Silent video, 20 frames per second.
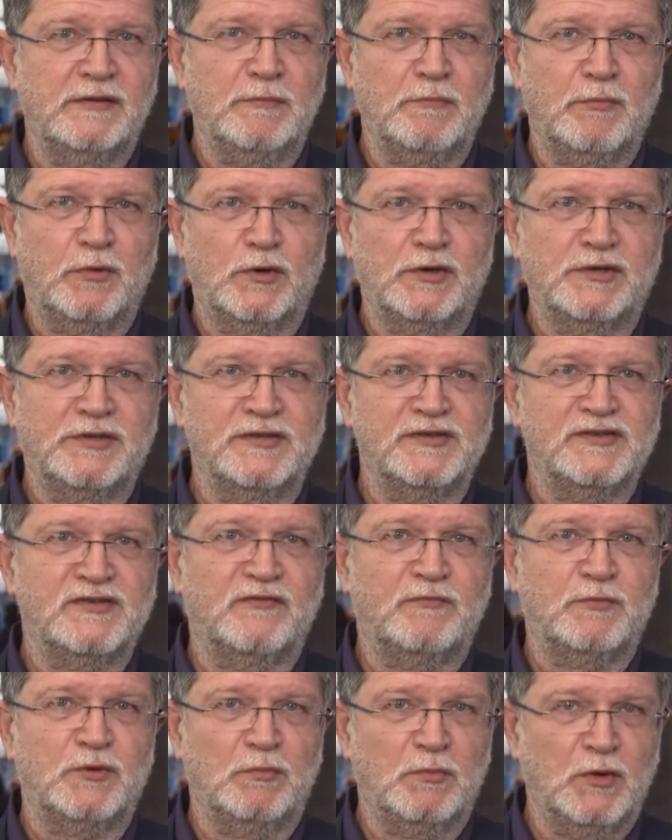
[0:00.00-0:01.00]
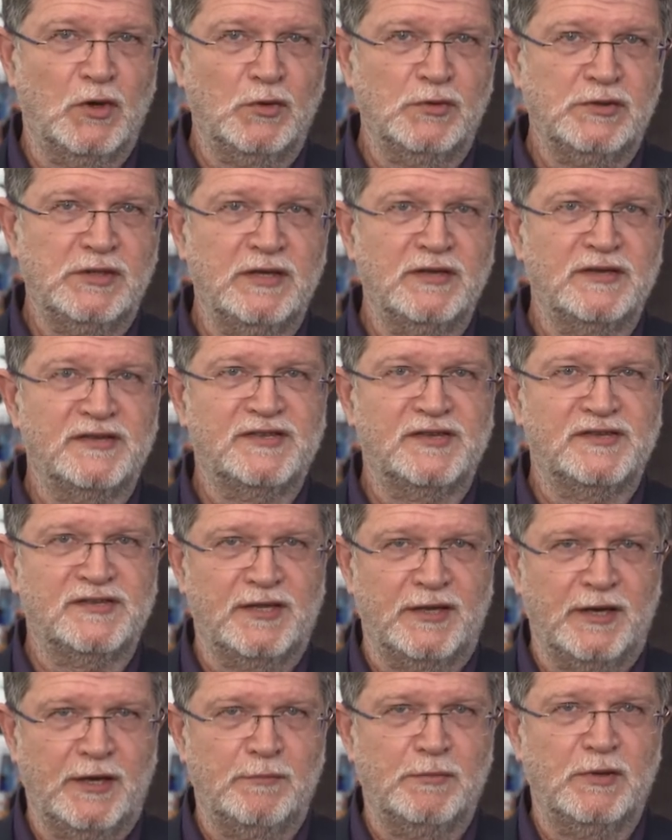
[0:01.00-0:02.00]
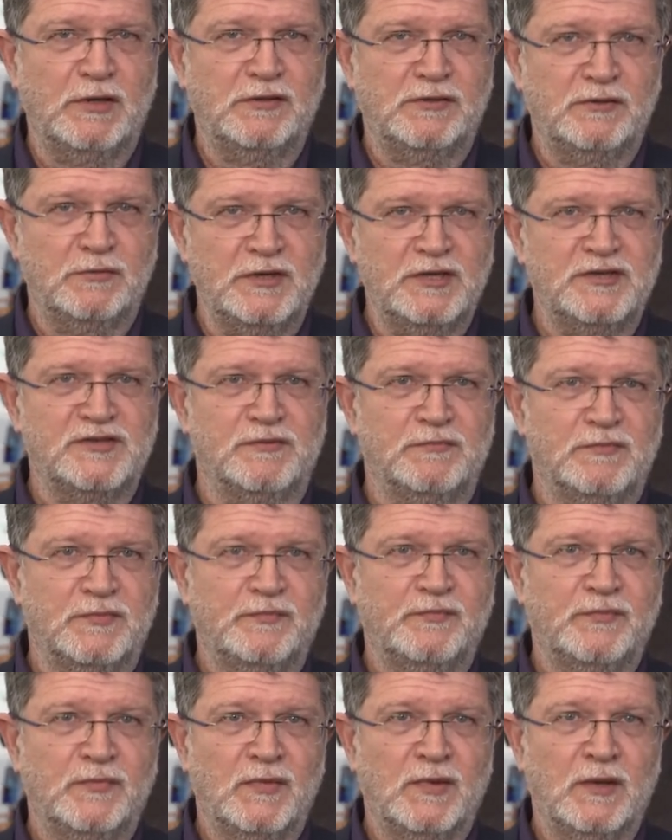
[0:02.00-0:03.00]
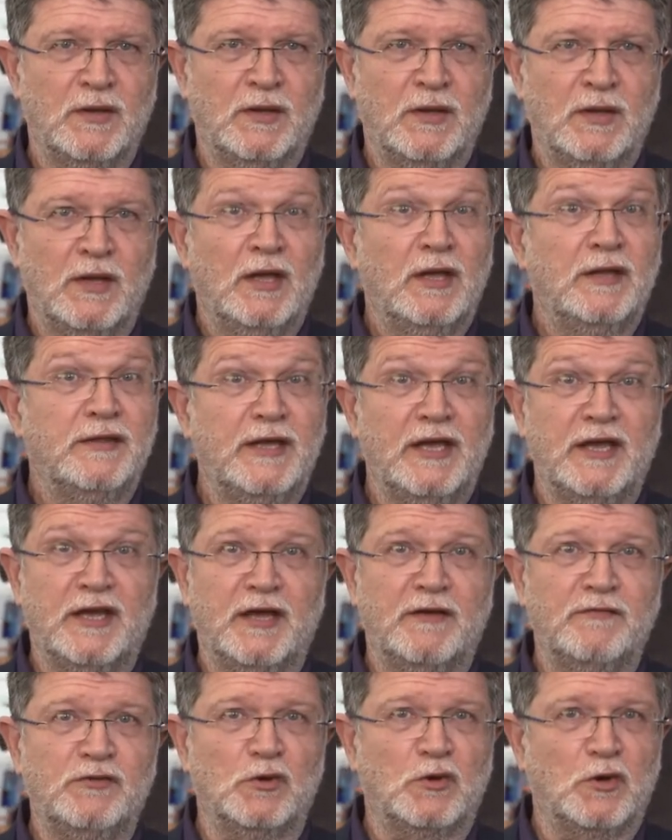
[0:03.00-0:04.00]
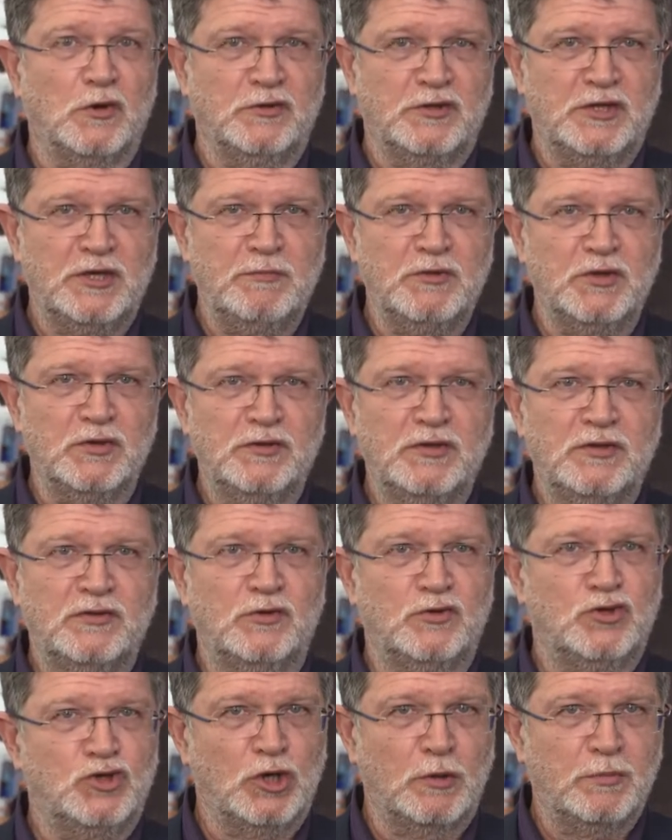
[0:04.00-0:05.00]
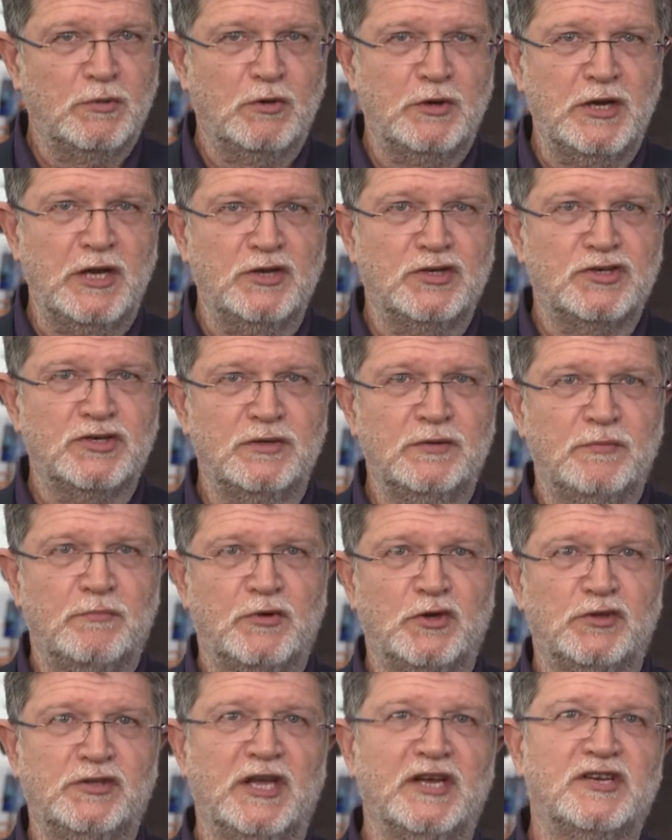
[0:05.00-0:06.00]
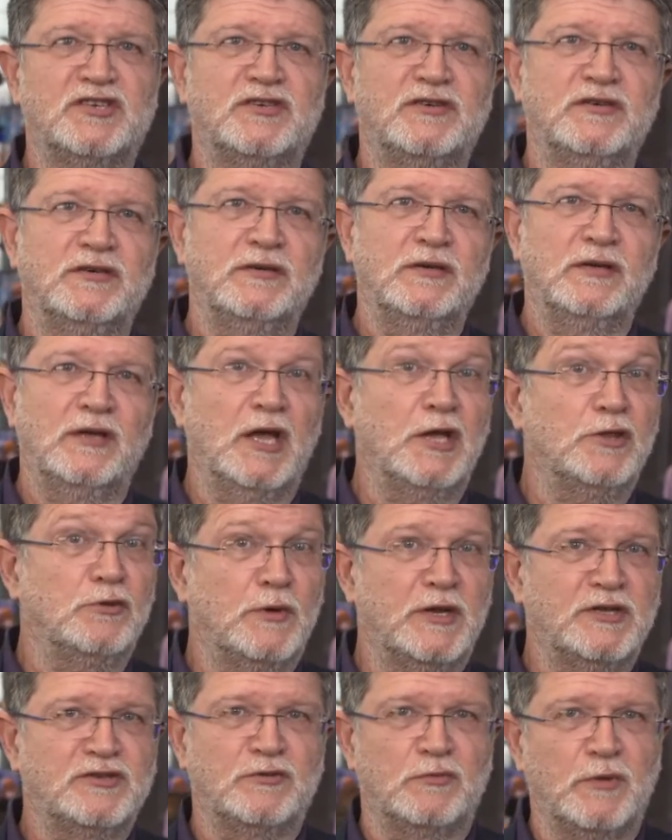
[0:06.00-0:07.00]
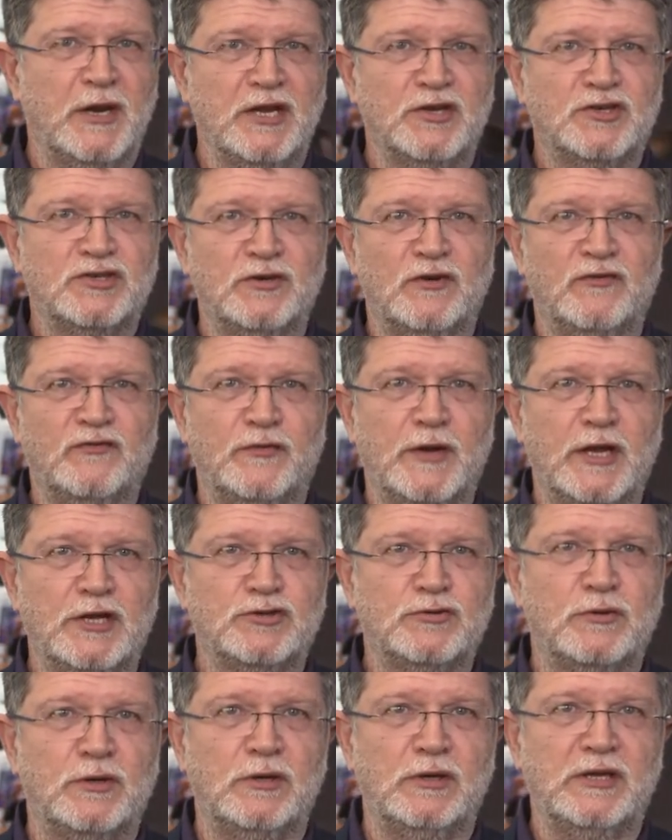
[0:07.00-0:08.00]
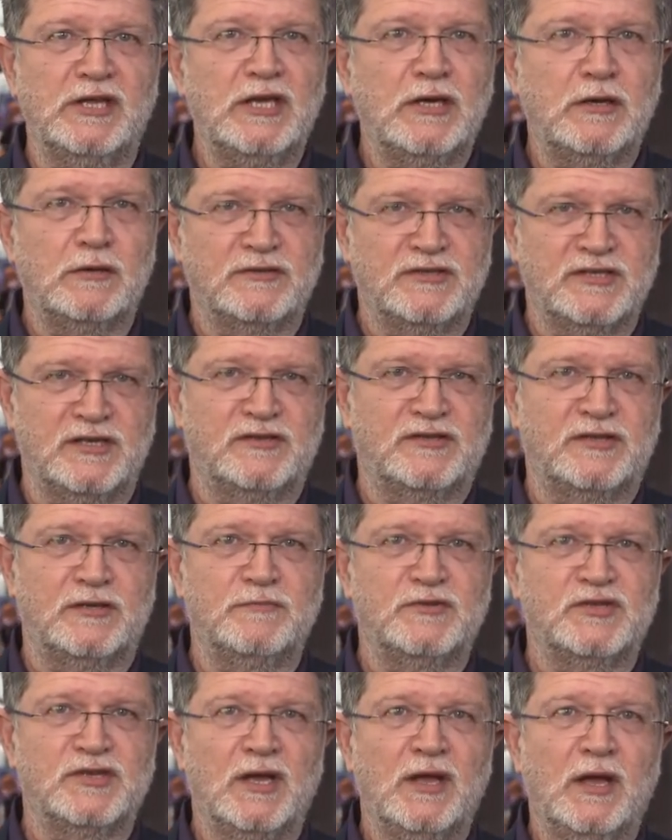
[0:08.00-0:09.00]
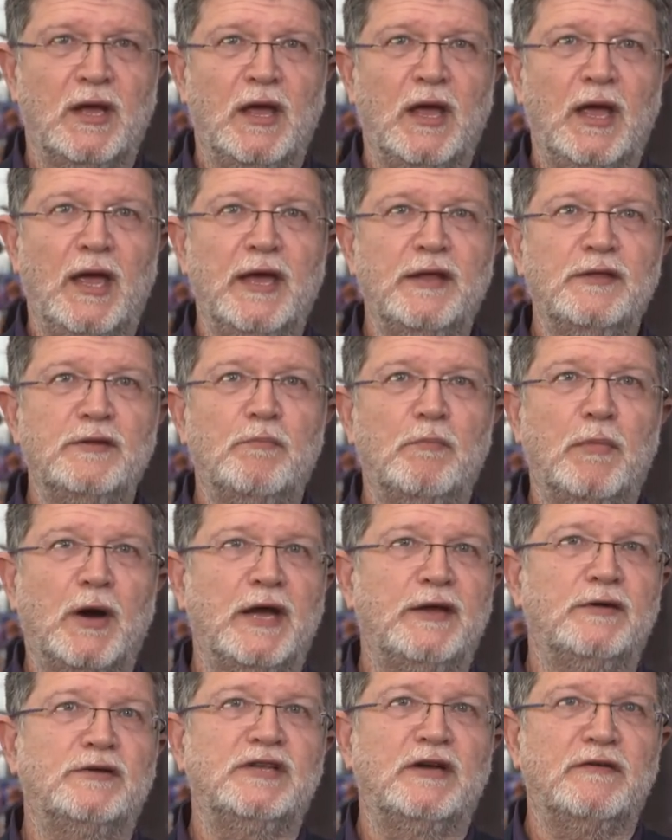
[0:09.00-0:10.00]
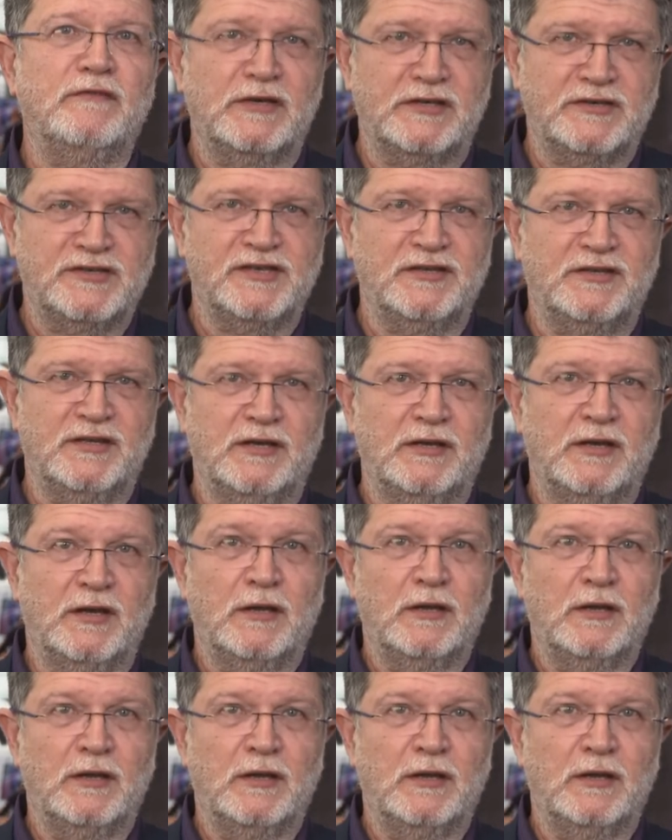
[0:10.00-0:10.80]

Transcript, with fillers: the importance of promoting sustainable tourism. They have to contribute to job creation, protection and restoration of natural ecosystems and biodiversity,